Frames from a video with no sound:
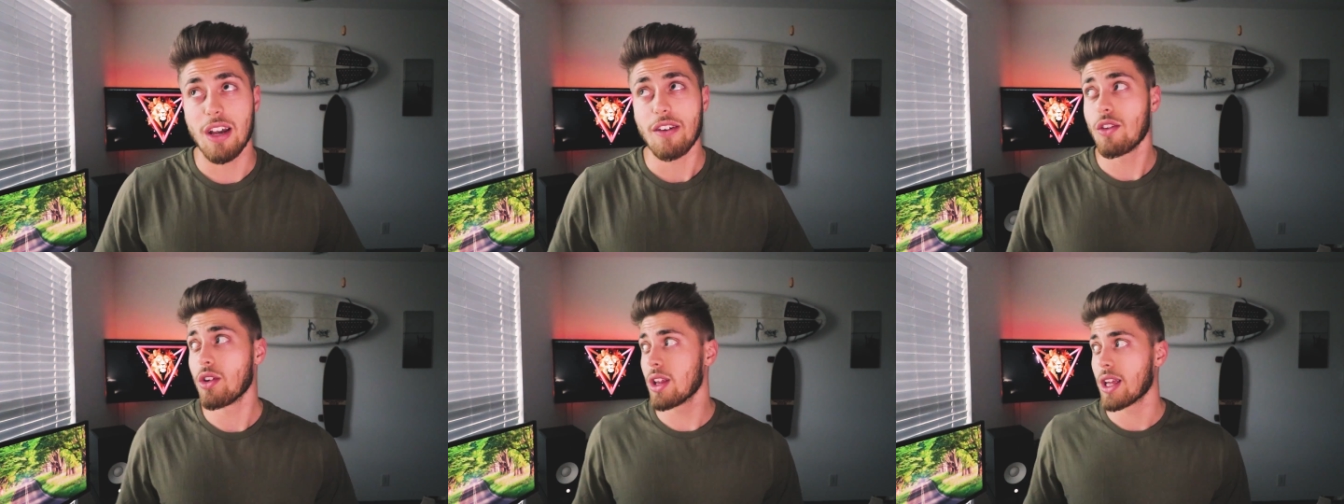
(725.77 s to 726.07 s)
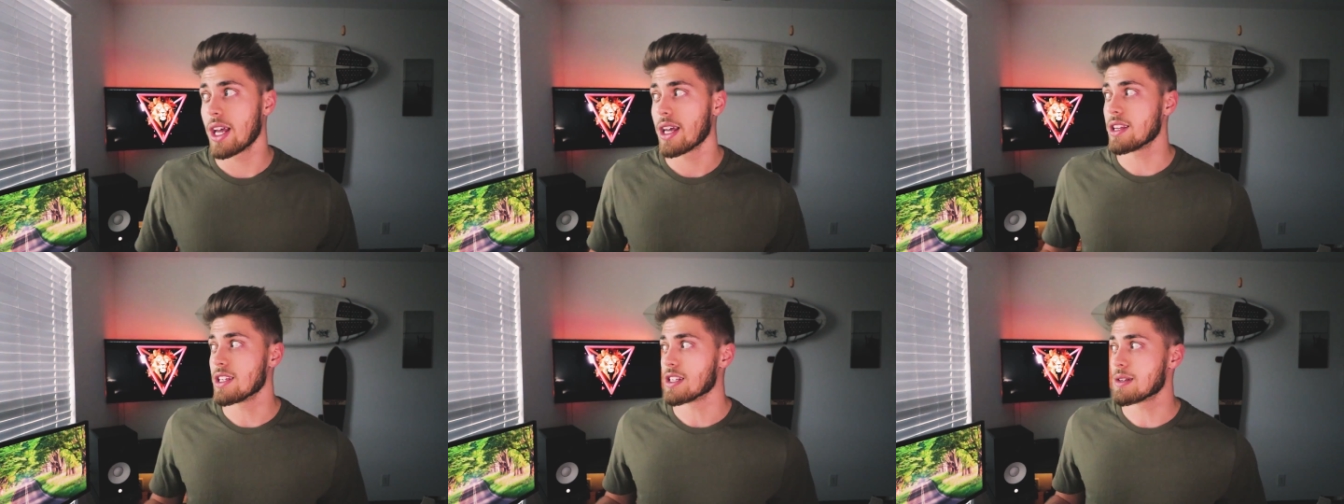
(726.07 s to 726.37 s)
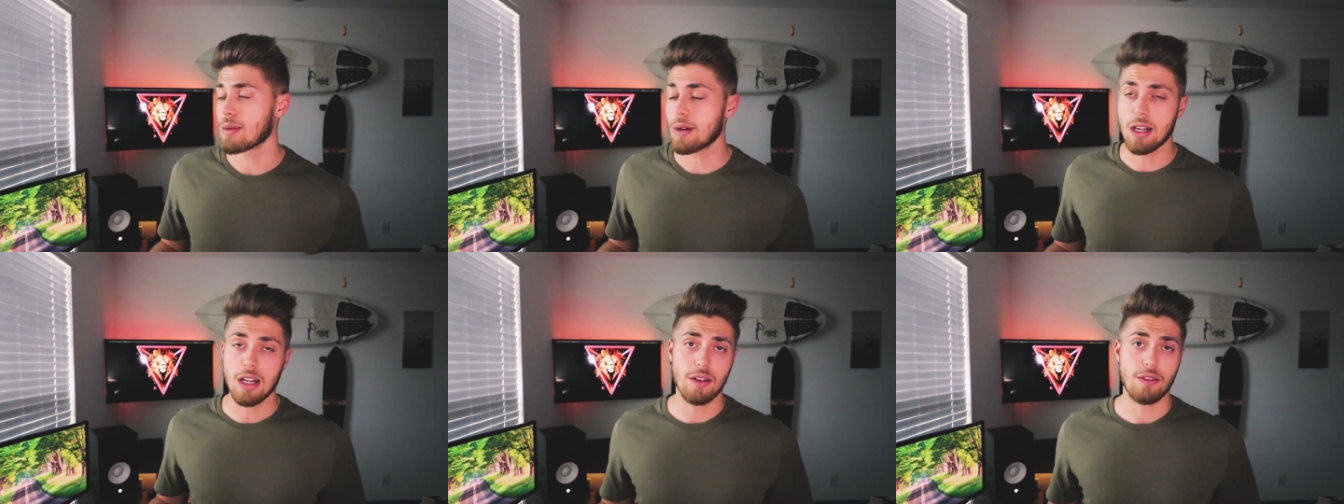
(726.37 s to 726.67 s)
I've only had
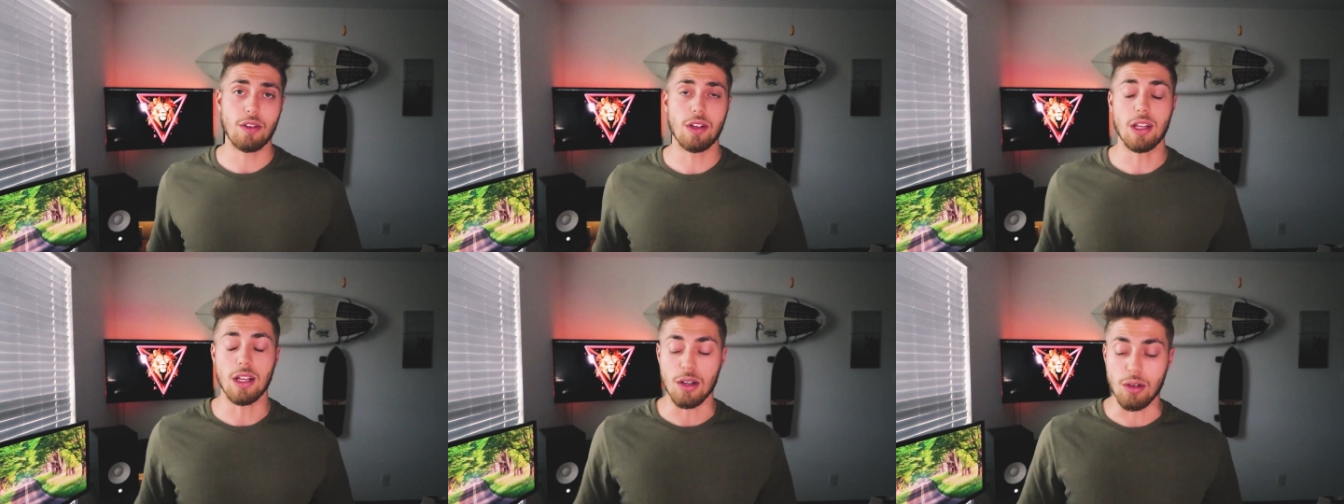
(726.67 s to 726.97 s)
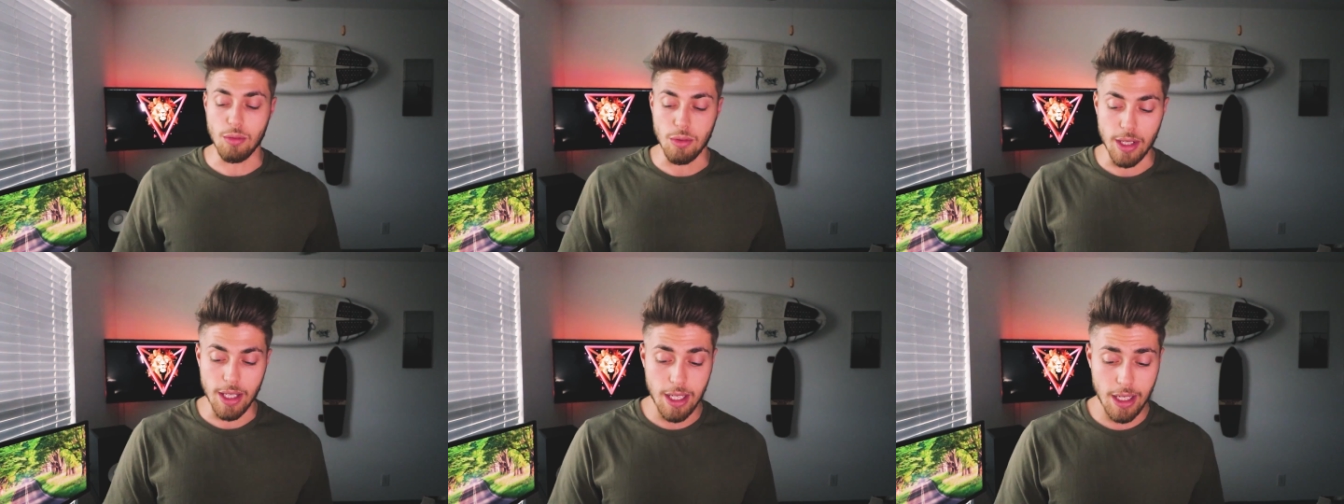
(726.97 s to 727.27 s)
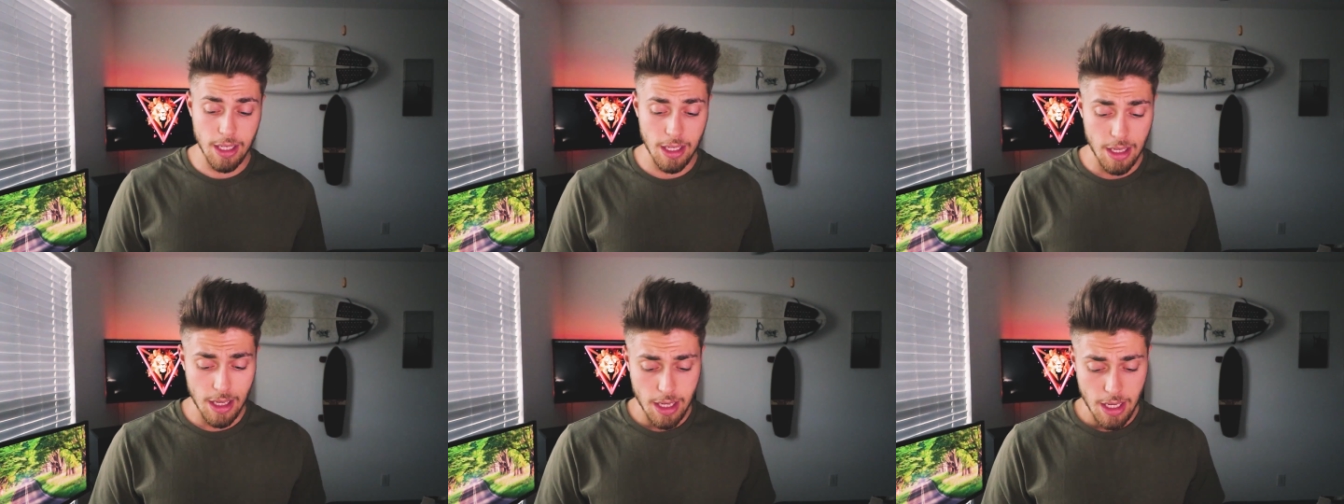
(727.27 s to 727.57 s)
this product for like a
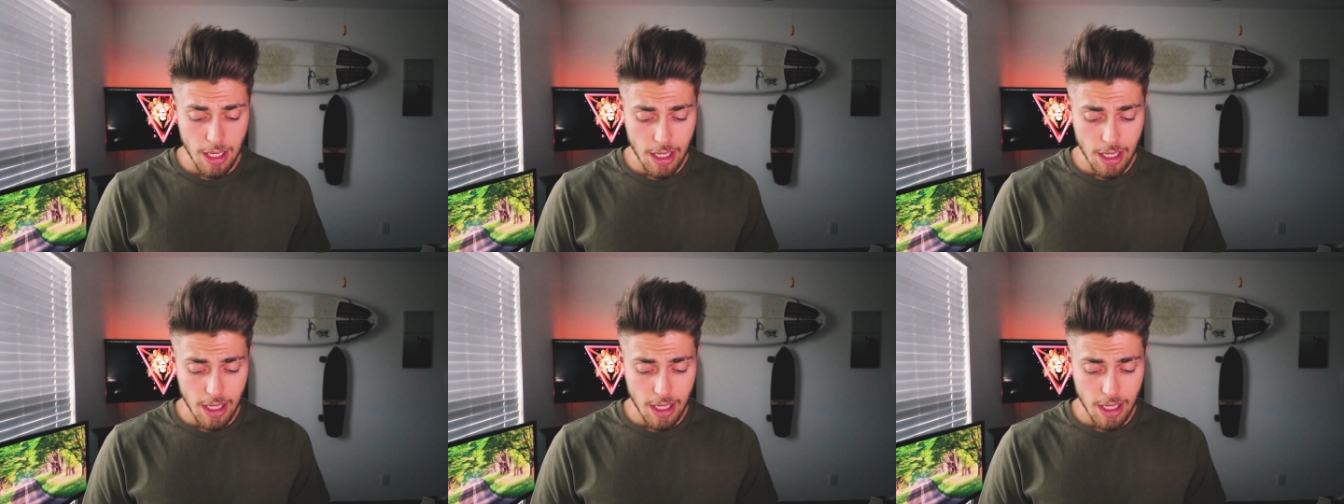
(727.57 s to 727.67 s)
week,